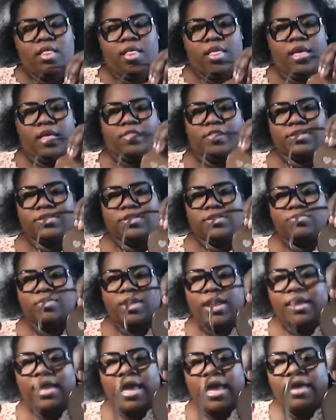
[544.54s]
And this is
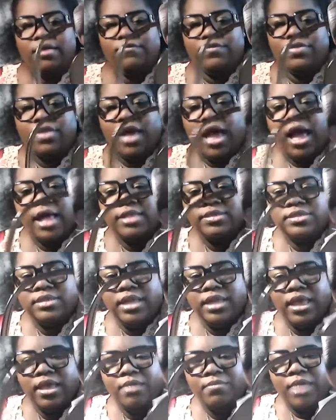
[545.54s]
what I got for the hot
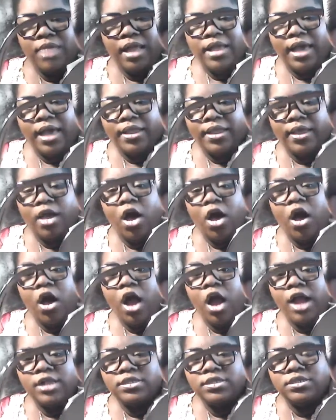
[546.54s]
stamp. I got a
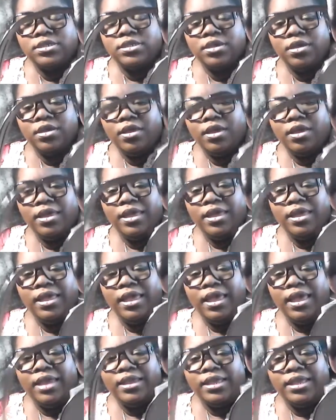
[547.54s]
heart
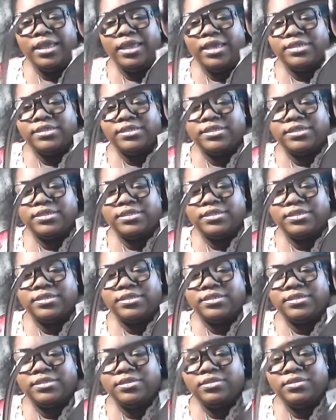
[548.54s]
and a
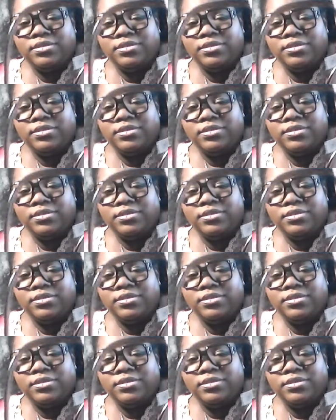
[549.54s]
kiss.